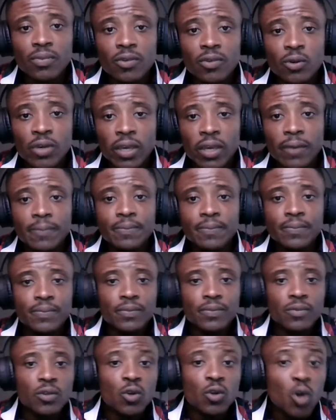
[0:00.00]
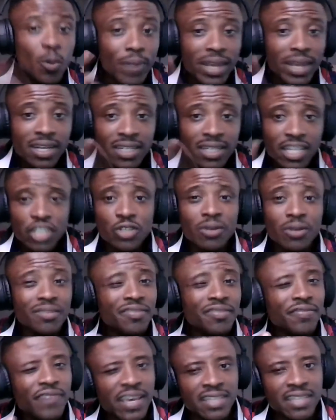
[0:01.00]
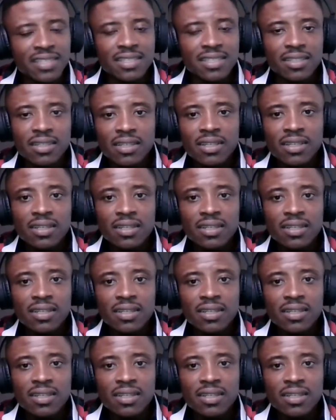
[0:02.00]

Okay? Commendation first